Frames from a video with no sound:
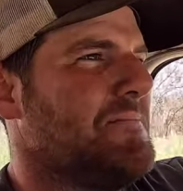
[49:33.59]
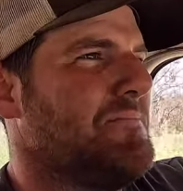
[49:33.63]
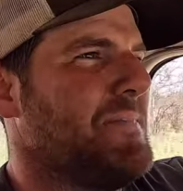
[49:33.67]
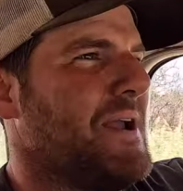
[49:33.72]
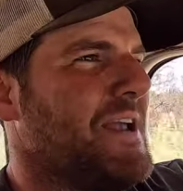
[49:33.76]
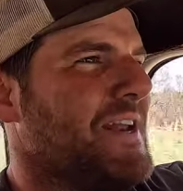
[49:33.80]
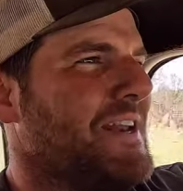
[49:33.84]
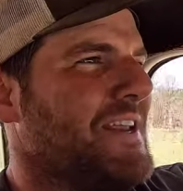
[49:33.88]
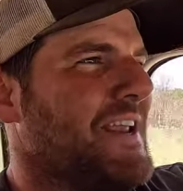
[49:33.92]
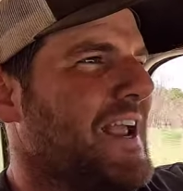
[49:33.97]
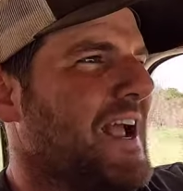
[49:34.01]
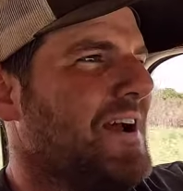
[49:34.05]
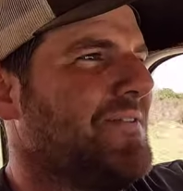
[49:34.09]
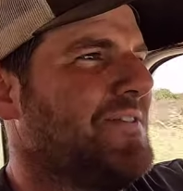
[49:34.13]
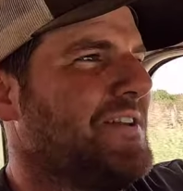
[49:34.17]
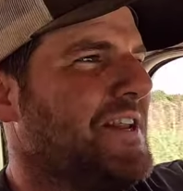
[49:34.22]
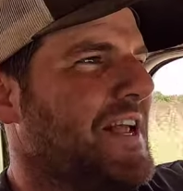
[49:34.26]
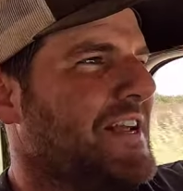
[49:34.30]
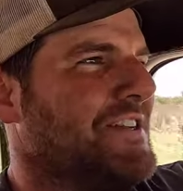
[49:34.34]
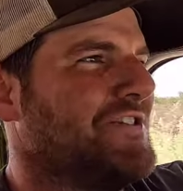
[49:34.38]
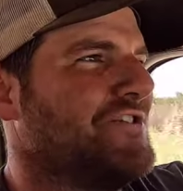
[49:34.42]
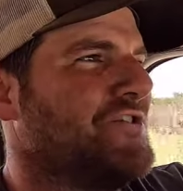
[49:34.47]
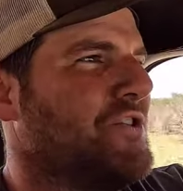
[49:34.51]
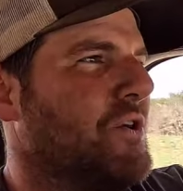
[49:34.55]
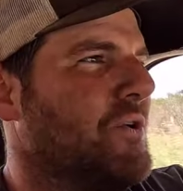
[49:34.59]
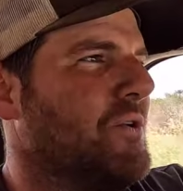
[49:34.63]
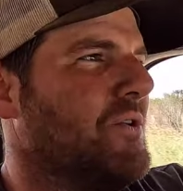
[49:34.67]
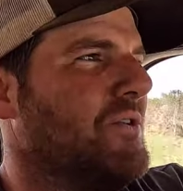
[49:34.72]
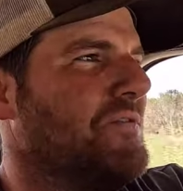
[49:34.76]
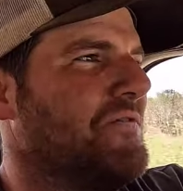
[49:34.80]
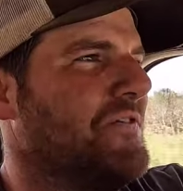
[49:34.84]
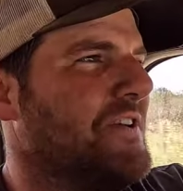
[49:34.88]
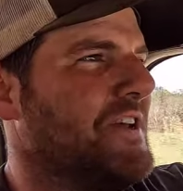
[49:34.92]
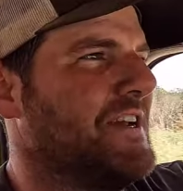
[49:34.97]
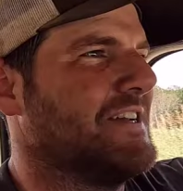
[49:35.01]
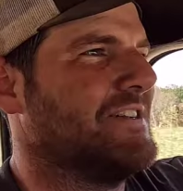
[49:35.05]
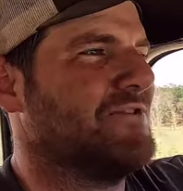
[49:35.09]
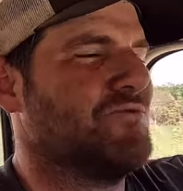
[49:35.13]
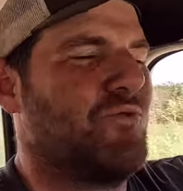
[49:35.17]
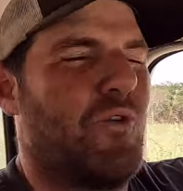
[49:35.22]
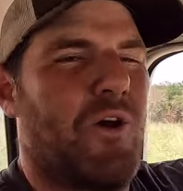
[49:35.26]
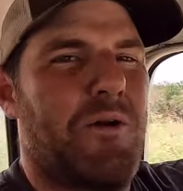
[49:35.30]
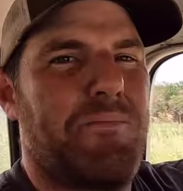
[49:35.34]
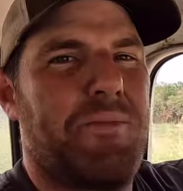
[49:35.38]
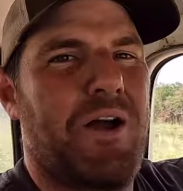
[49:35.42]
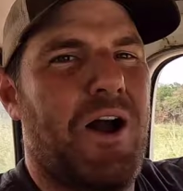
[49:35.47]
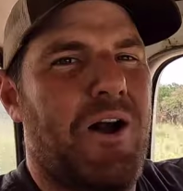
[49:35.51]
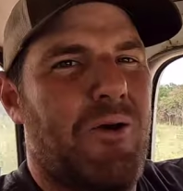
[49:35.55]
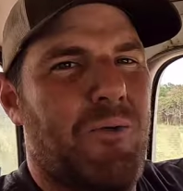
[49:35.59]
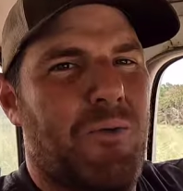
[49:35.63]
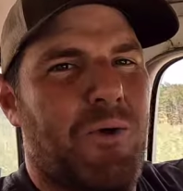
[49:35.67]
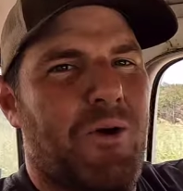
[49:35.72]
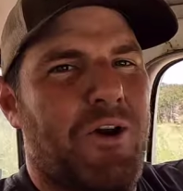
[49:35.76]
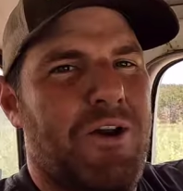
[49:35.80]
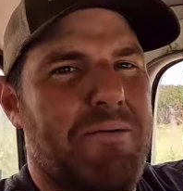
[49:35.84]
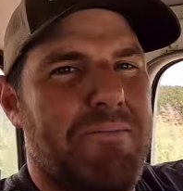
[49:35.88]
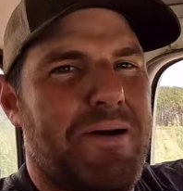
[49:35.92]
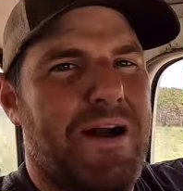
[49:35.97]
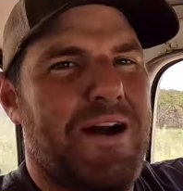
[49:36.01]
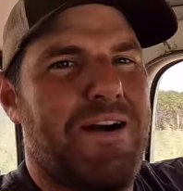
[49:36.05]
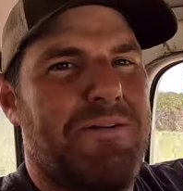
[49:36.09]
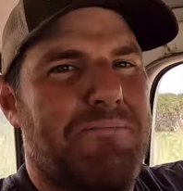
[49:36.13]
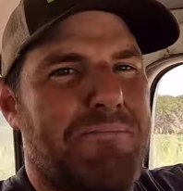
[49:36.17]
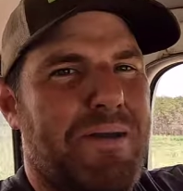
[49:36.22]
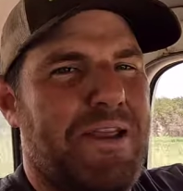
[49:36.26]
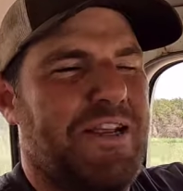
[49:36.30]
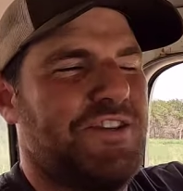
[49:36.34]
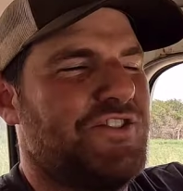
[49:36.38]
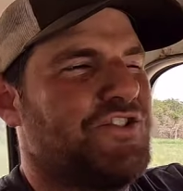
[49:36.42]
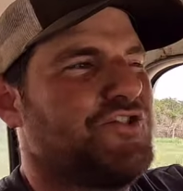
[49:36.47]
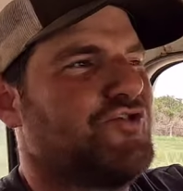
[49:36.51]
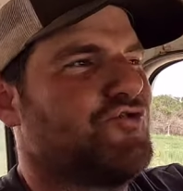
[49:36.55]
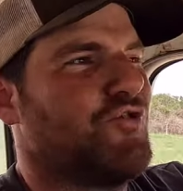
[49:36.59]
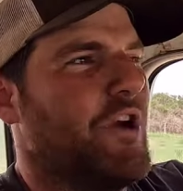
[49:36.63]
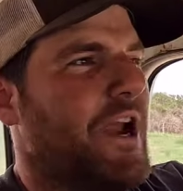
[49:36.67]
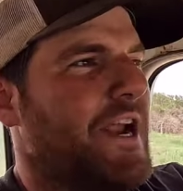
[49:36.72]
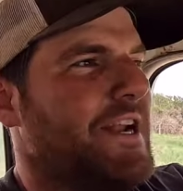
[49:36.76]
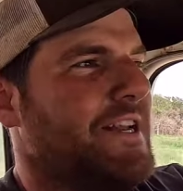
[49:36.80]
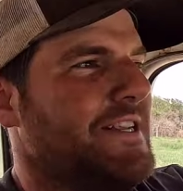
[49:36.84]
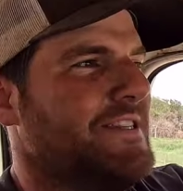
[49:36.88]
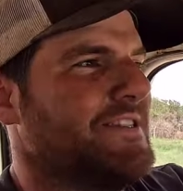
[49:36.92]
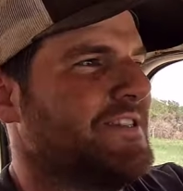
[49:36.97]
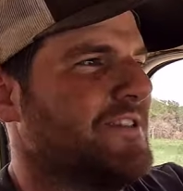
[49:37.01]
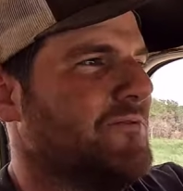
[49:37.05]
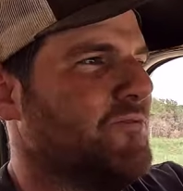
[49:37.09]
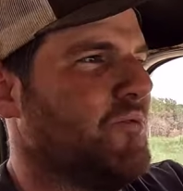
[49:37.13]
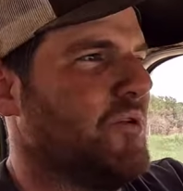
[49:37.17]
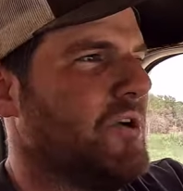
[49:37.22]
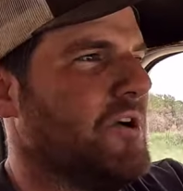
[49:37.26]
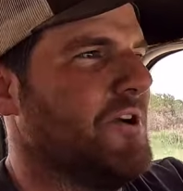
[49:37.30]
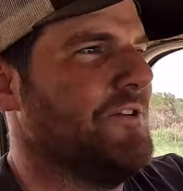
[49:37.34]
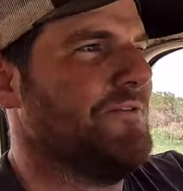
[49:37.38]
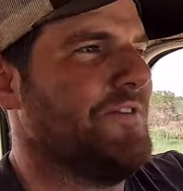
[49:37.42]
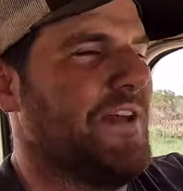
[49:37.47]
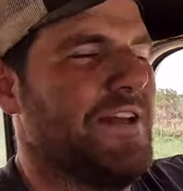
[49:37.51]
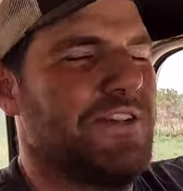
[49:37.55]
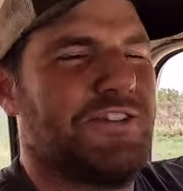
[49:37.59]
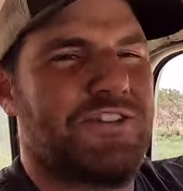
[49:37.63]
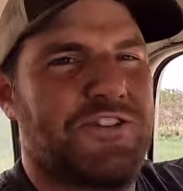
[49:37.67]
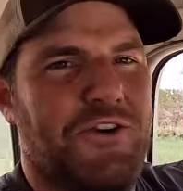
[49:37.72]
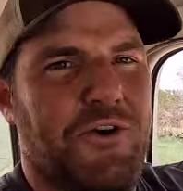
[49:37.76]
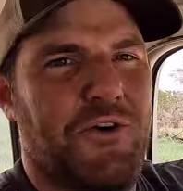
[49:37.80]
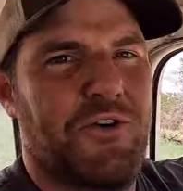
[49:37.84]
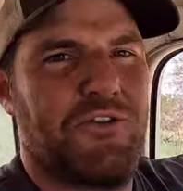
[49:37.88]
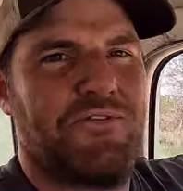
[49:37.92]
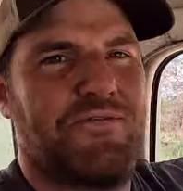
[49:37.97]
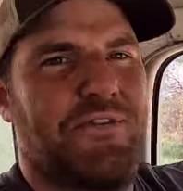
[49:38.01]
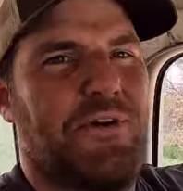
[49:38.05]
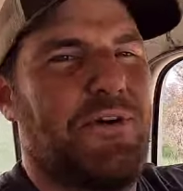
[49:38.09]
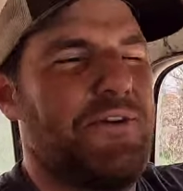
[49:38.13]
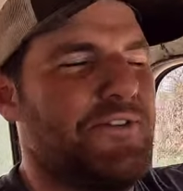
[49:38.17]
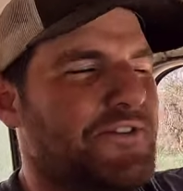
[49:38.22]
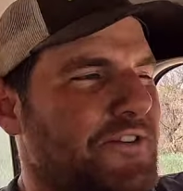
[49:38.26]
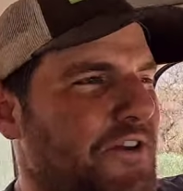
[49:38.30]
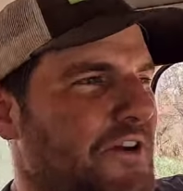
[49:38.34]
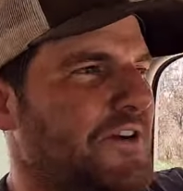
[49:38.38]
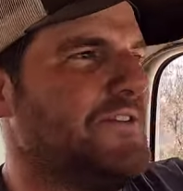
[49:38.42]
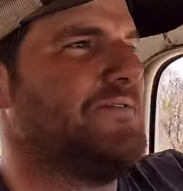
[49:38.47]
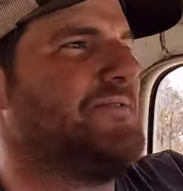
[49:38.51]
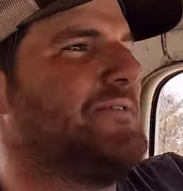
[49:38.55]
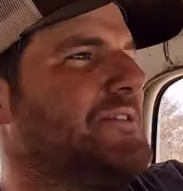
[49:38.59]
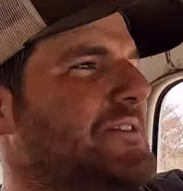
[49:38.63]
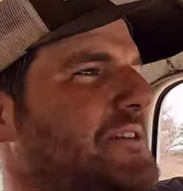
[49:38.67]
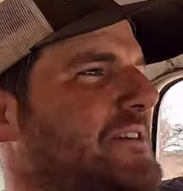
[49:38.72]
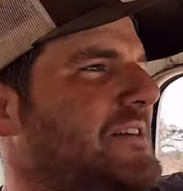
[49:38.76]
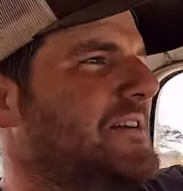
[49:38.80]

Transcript: Mainly having that starter fixed where I'm not worried about being stranded somewhere if that starter falls off.